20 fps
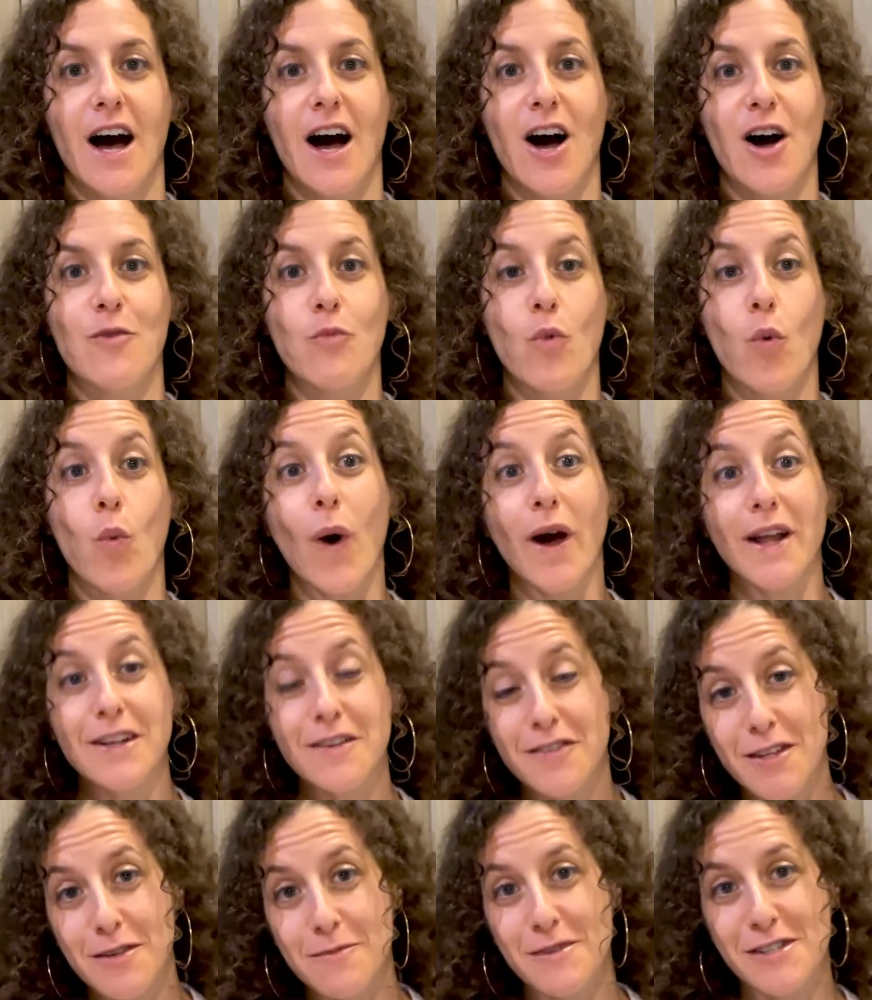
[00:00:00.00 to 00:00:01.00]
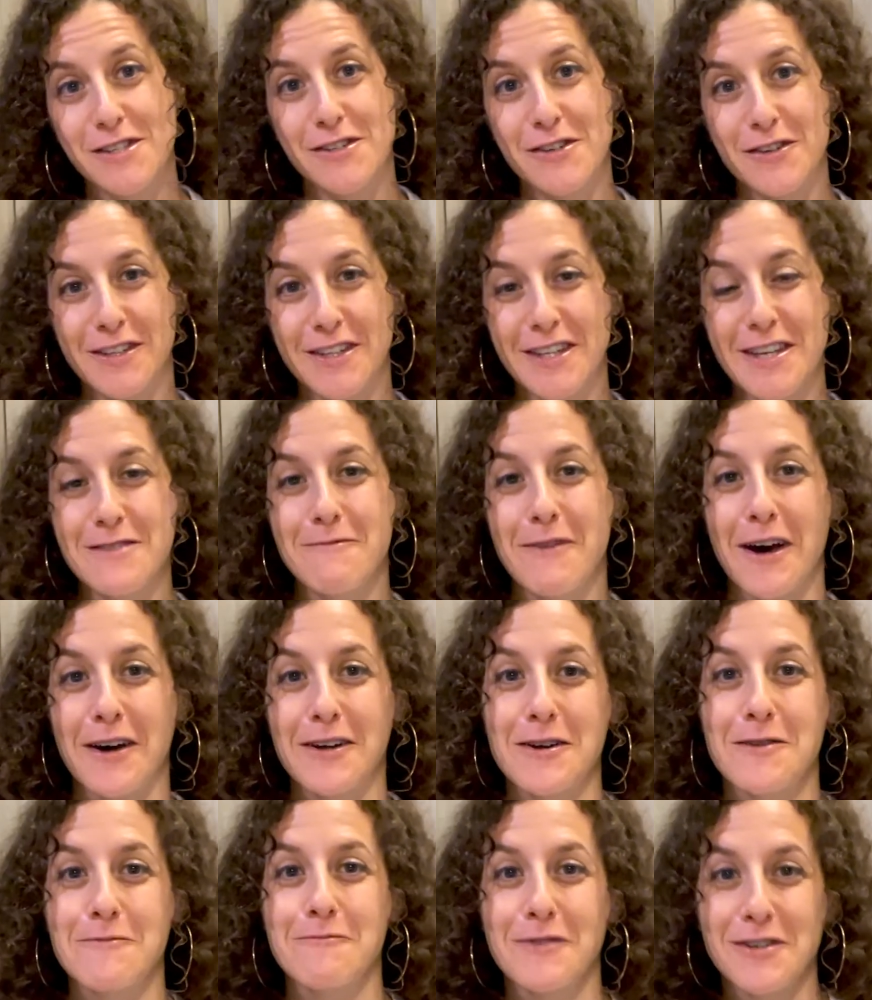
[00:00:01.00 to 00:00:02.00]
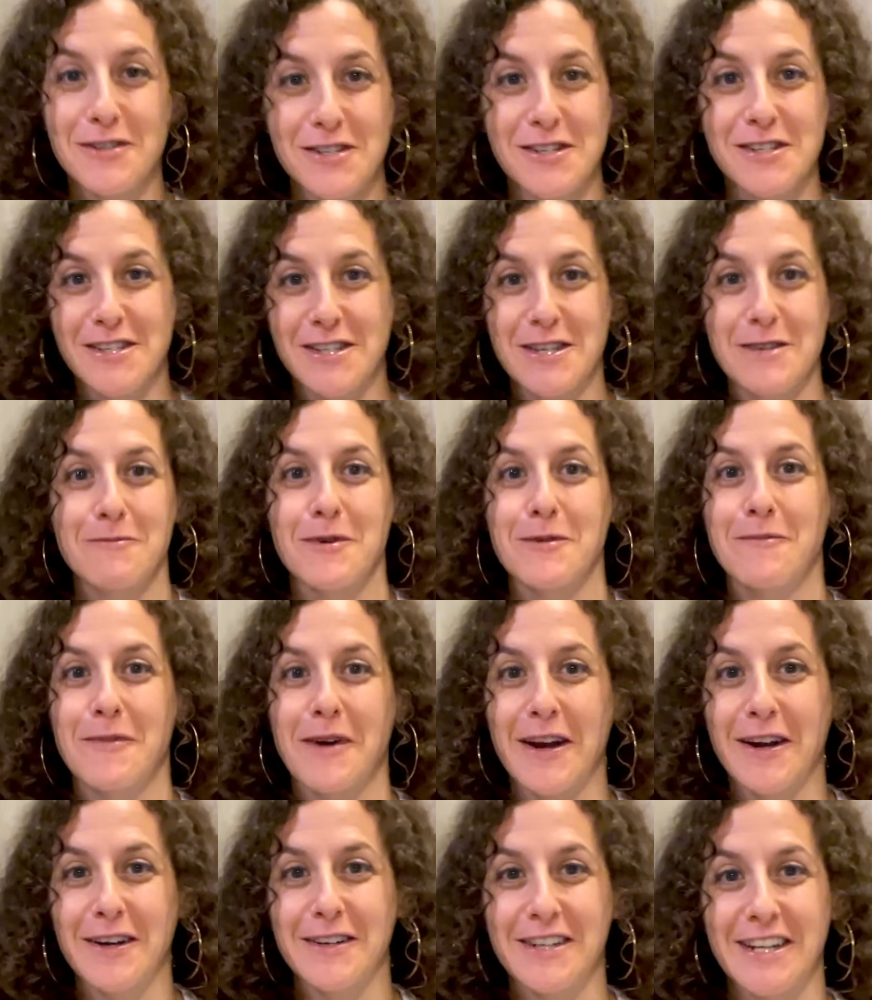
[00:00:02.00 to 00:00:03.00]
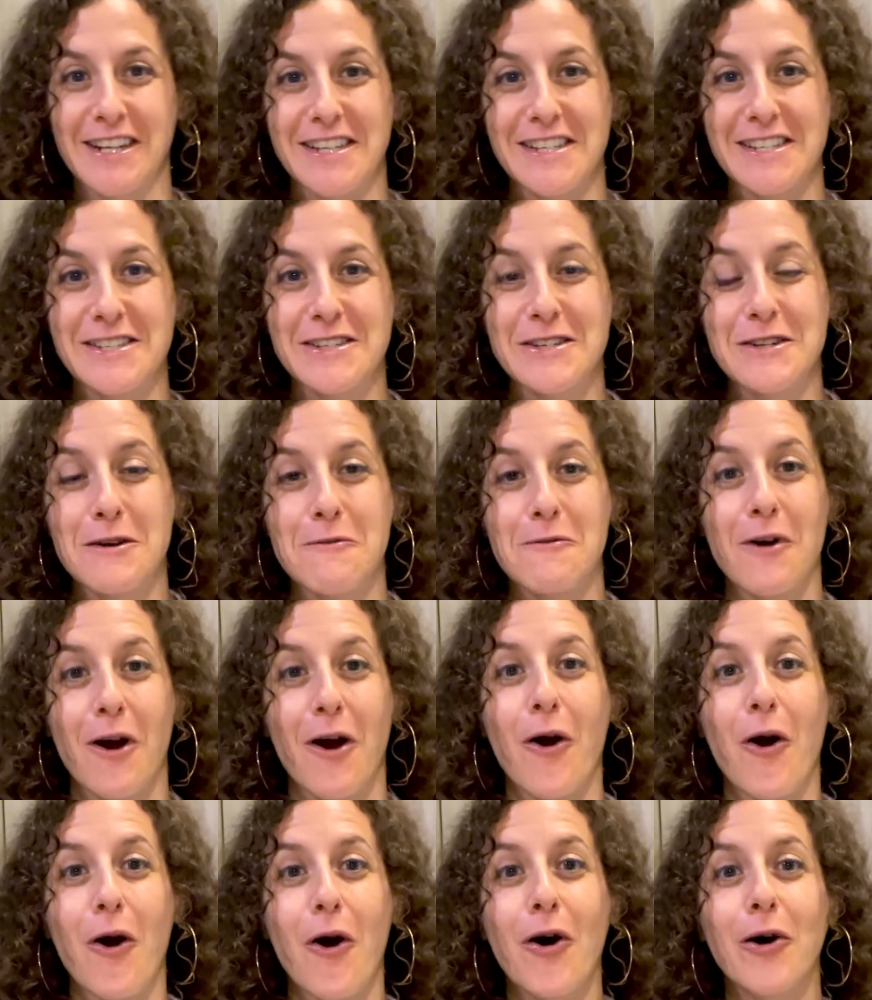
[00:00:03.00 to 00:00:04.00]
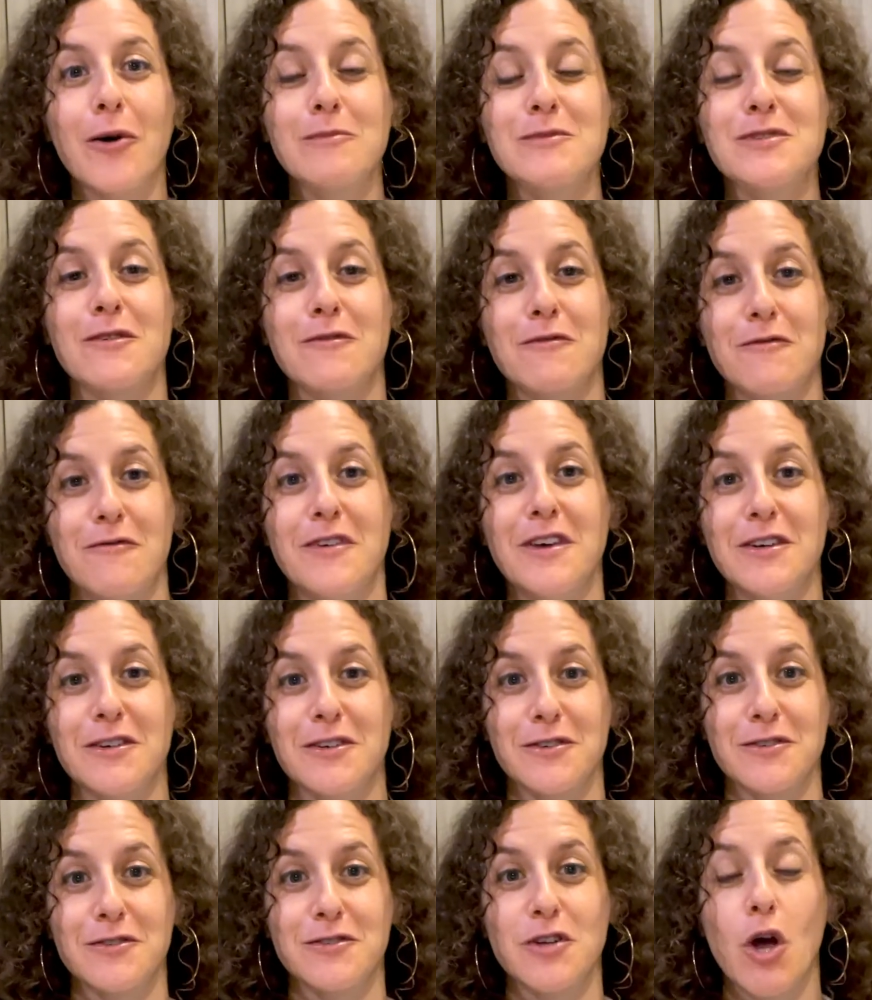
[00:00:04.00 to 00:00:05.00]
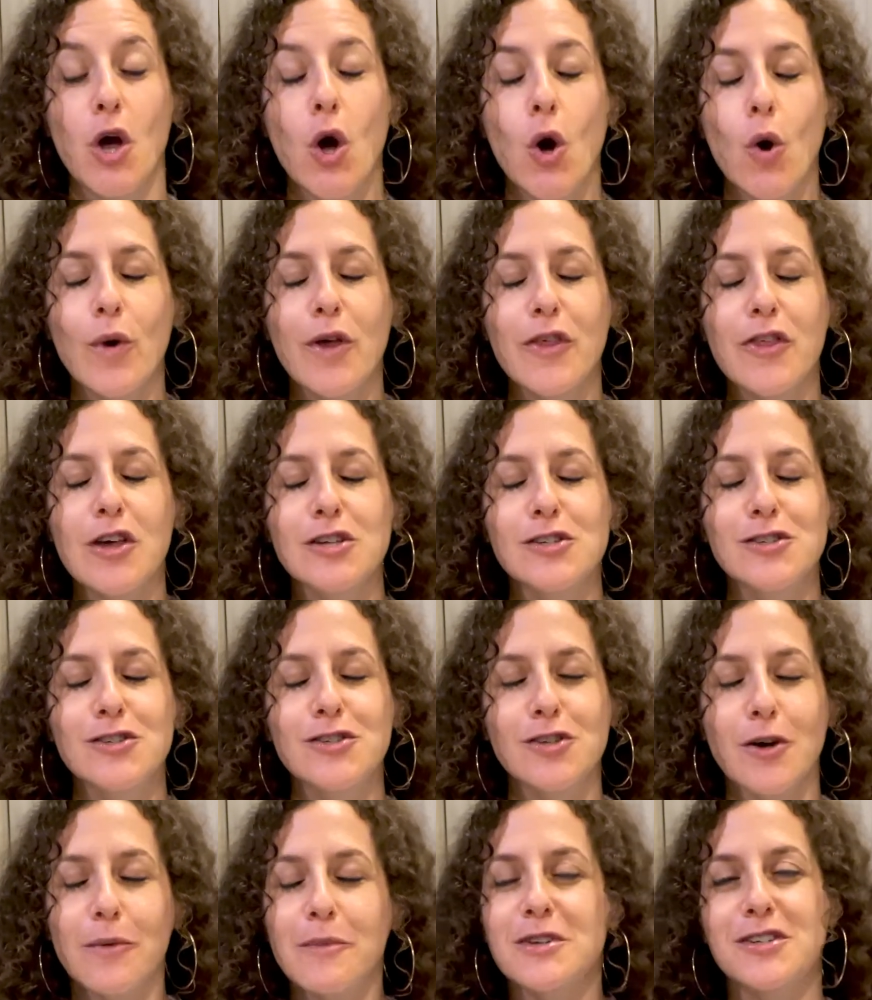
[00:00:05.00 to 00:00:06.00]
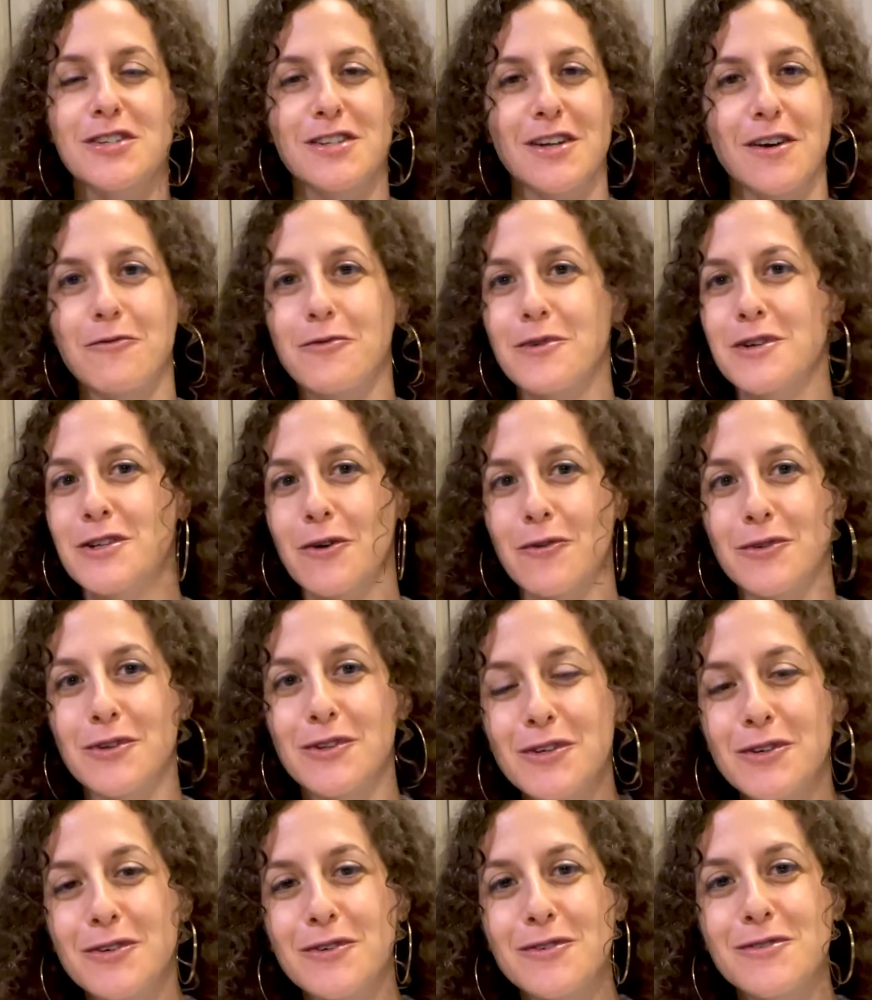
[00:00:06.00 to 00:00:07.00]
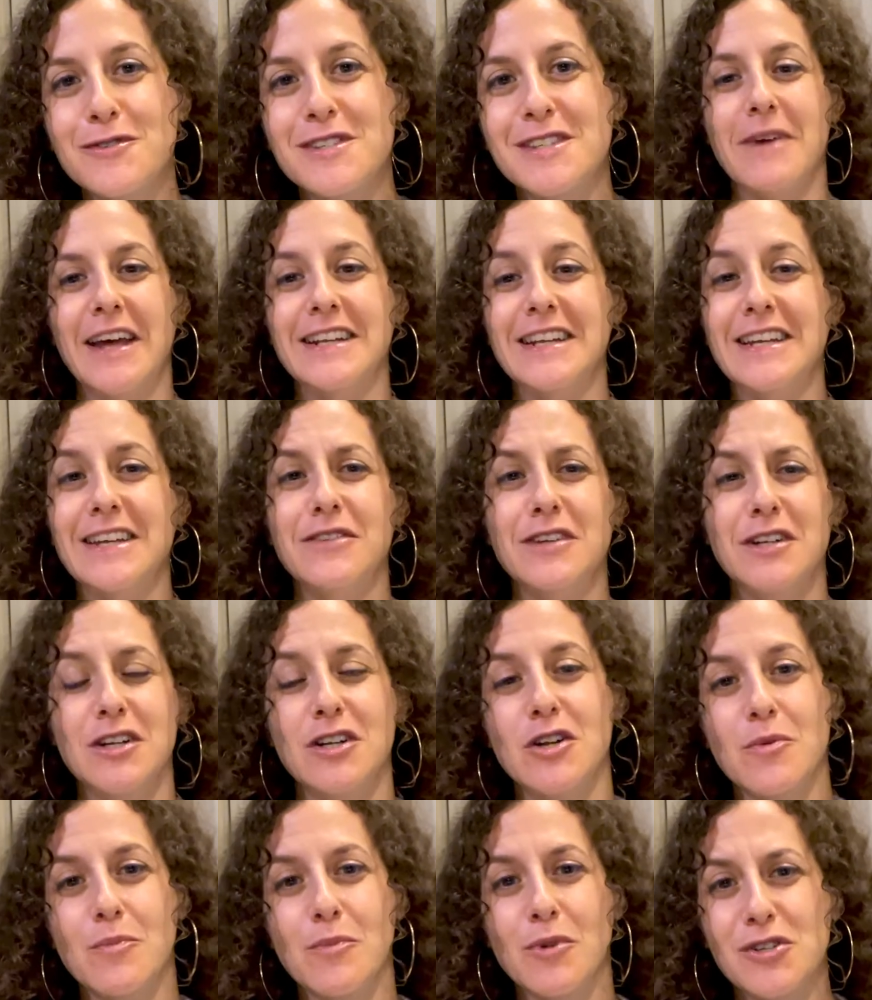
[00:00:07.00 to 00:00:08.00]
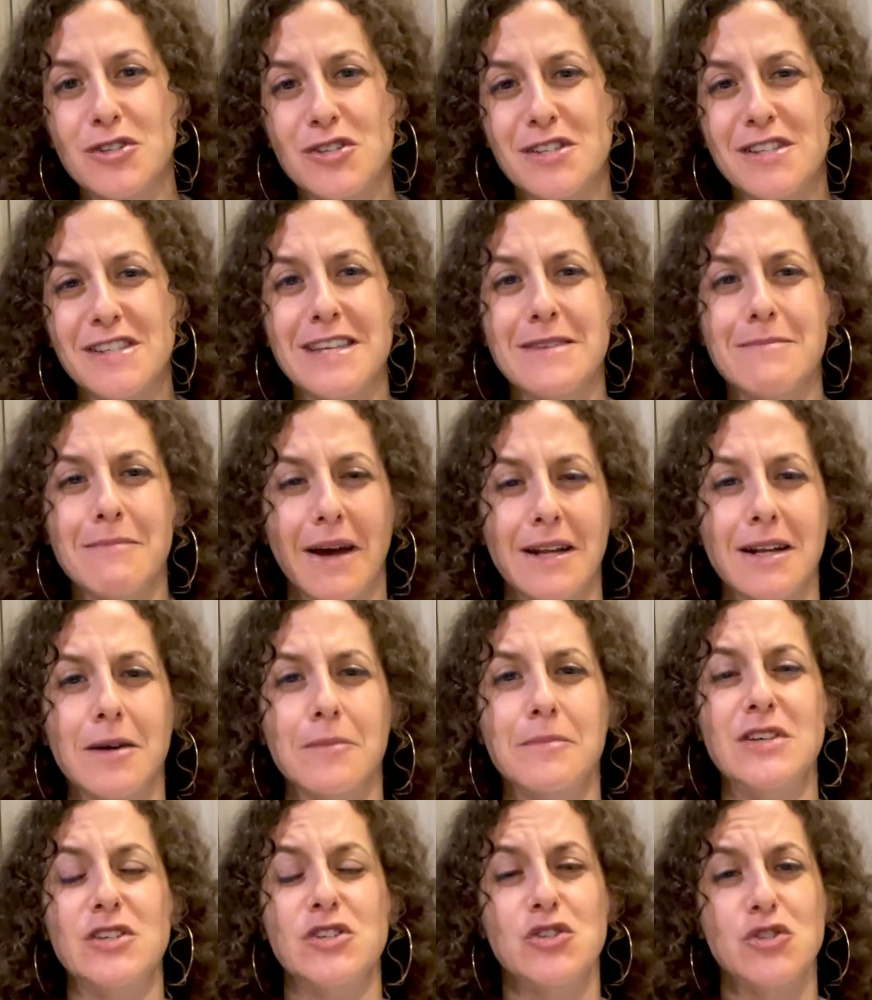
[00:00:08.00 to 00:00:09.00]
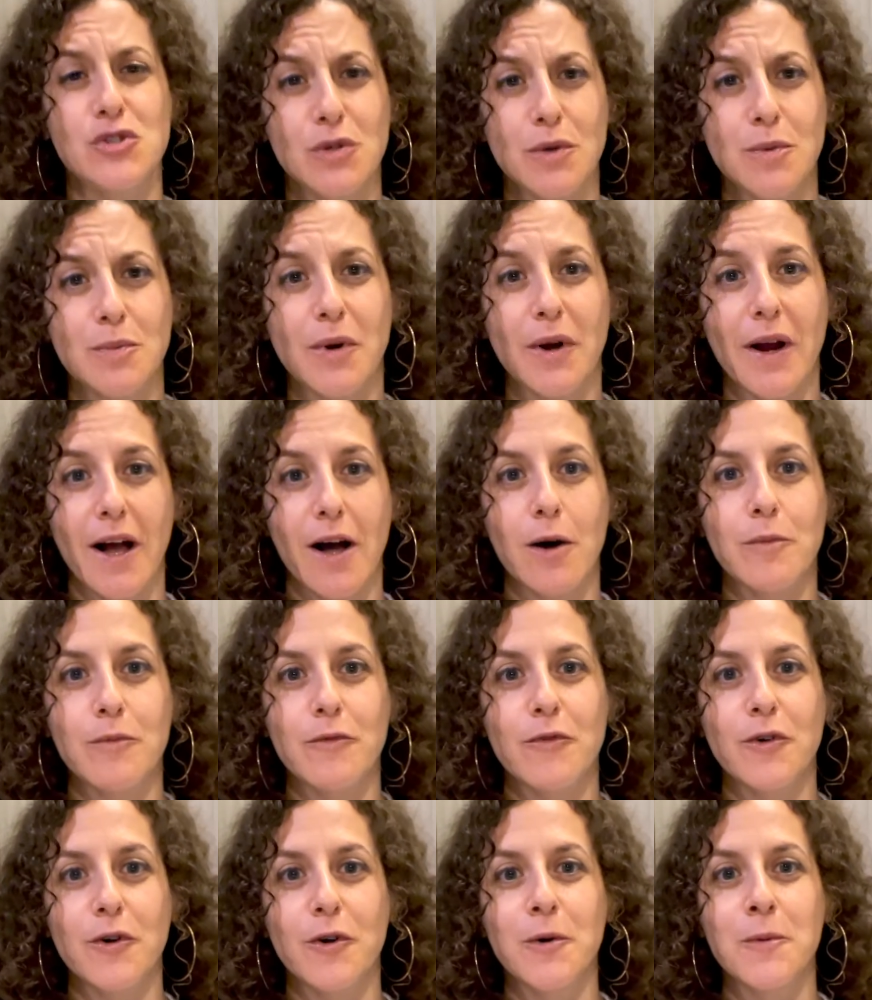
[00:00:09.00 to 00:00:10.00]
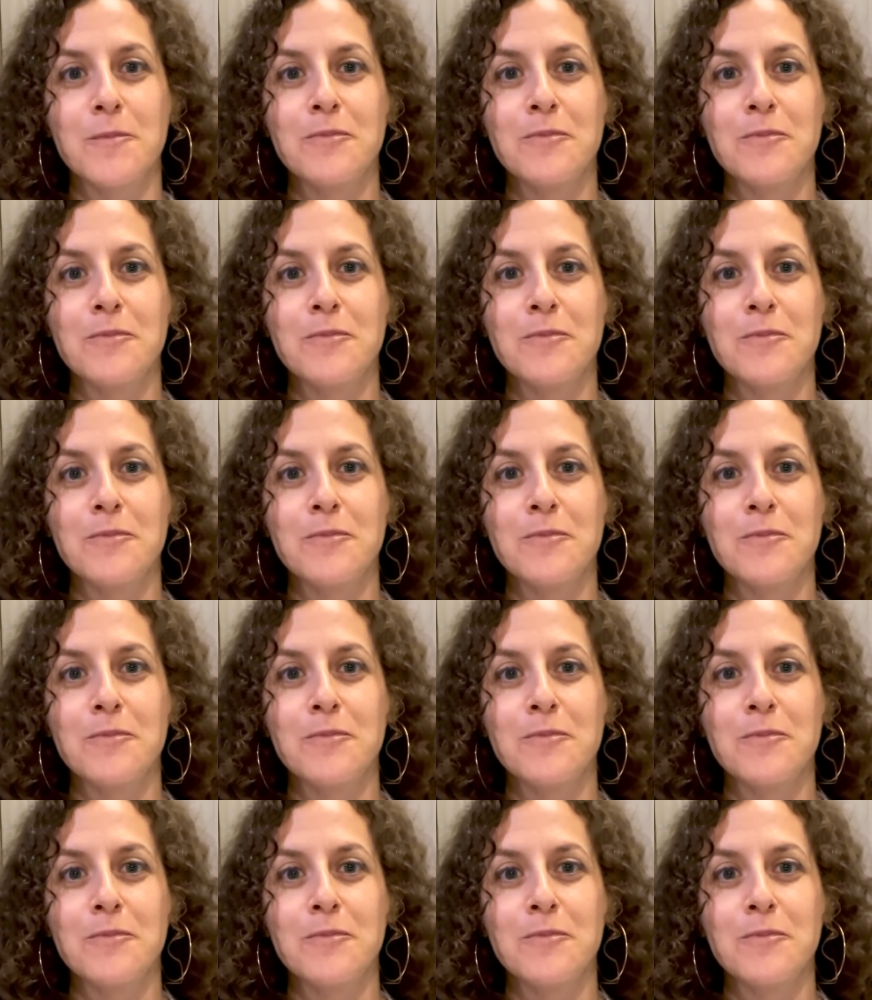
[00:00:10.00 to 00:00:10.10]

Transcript: One of them is certainly about emergency preparedness. You know, our homes are filled with so much stuff we don't use, and even an emergency might not be super helpful.